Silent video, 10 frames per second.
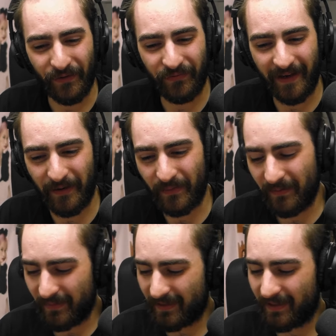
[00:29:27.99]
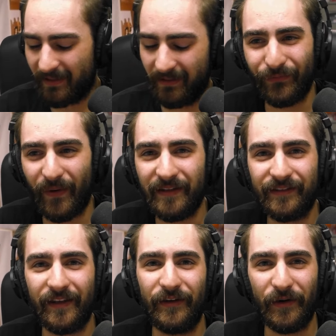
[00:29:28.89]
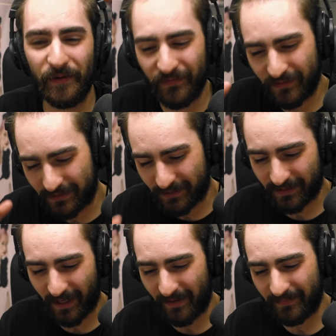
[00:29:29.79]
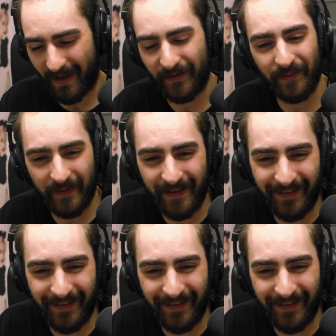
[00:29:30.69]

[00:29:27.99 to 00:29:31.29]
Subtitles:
Hopefully I will be once the nerves just calm down a bit.